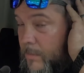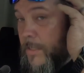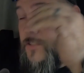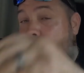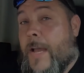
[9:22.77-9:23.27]

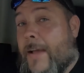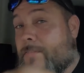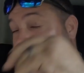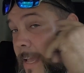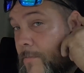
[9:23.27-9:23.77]
because you have
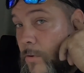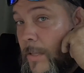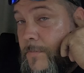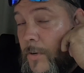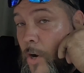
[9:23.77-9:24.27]
to have your
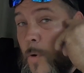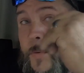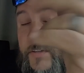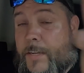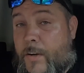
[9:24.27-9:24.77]
left ear
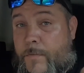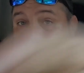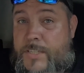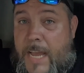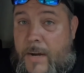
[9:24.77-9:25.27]
open to hear for
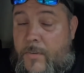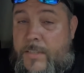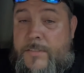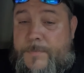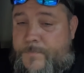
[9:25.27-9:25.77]

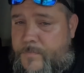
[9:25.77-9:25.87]
sirens.